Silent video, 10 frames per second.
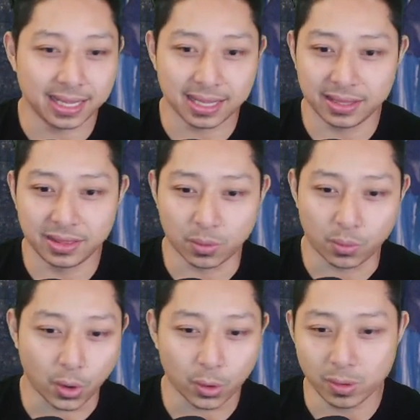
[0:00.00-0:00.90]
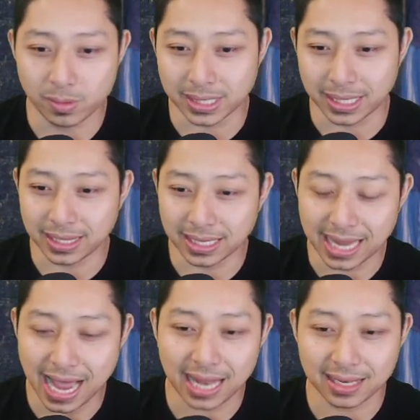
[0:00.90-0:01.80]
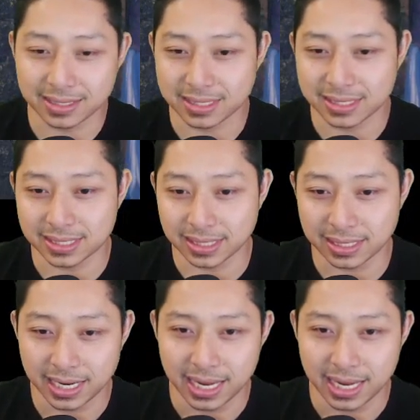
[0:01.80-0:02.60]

the robes and in the colors and